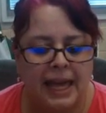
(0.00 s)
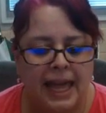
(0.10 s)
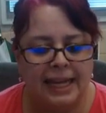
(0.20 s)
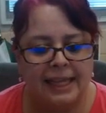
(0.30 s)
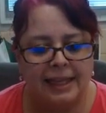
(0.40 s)

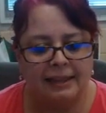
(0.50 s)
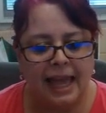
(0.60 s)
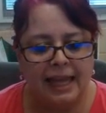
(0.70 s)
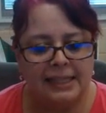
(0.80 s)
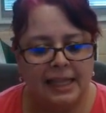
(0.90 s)
anything
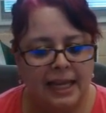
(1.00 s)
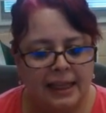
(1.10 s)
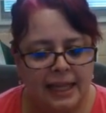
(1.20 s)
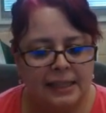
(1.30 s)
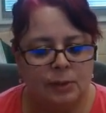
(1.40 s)
that is like
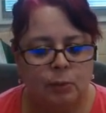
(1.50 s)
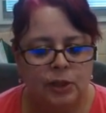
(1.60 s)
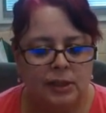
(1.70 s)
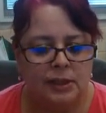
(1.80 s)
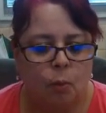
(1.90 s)
this,
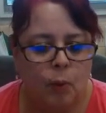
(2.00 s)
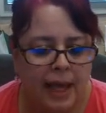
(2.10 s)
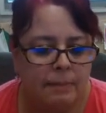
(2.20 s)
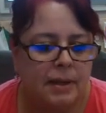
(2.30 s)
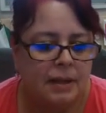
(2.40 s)
which is a
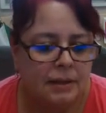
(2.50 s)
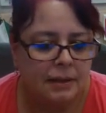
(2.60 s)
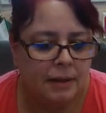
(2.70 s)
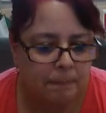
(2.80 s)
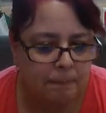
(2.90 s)

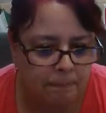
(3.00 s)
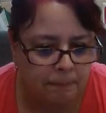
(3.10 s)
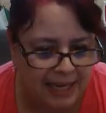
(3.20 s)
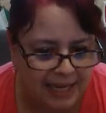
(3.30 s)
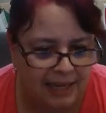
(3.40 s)

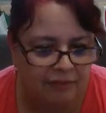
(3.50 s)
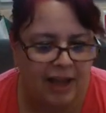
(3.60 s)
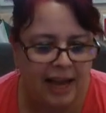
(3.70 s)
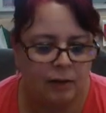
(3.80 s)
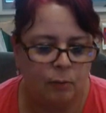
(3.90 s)
WebP
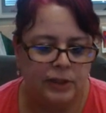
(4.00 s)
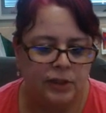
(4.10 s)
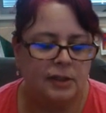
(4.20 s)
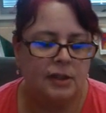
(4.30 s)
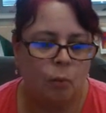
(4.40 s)
file,
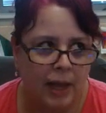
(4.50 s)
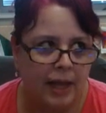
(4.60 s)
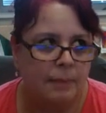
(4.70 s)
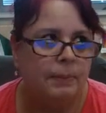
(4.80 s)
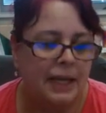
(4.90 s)
which is a
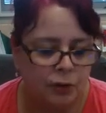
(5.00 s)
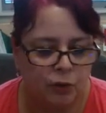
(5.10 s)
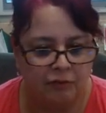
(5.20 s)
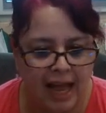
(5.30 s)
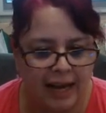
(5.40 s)
web
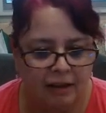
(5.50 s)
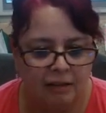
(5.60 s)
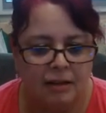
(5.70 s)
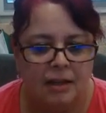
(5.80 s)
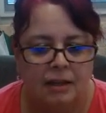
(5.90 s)
picture
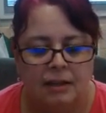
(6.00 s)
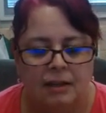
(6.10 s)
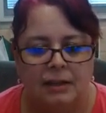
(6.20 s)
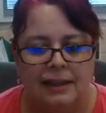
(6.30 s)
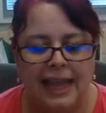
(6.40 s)
file,
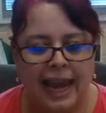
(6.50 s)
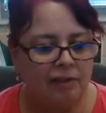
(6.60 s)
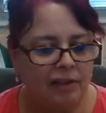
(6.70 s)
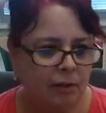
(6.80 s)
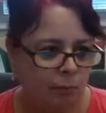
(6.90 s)
they
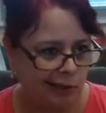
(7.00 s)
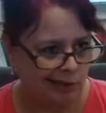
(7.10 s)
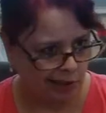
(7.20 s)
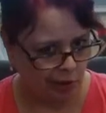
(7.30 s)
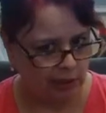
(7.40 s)
have a little more
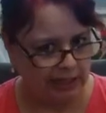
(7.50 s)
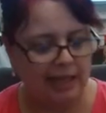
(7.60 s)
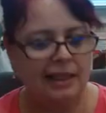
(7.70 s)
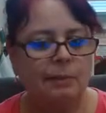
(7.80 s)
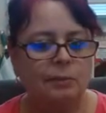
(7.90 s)
security
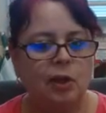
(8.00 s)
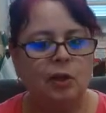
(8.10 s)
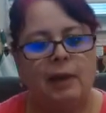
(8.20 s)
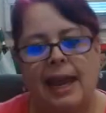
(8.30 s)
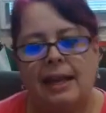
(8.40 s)
on them, so
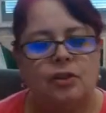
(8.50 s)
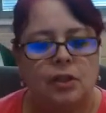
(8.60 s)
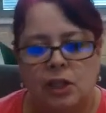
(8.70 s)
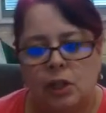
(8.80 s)
you can't just